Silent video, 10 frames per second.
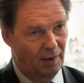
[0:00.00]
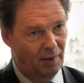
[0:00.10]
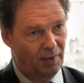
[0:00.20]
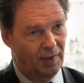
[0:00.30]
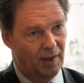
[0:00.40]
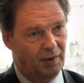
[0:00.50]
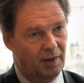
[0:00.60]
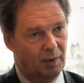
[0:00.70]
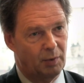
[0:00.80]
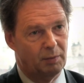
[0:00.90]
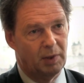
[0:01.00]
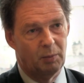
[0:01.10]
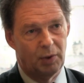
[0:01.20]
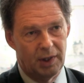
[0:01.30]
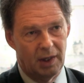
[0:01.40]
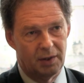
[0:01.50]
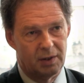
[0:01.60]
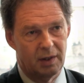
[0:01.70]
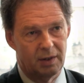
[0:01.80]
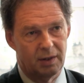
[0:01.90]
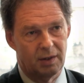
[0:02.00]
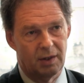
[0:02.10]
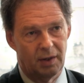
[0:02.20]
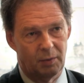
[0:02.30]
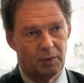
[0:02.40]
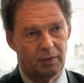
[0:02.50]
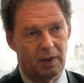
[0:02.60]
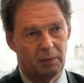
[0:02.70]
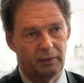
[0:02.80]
then he would have been pretty isolated and nothing would have come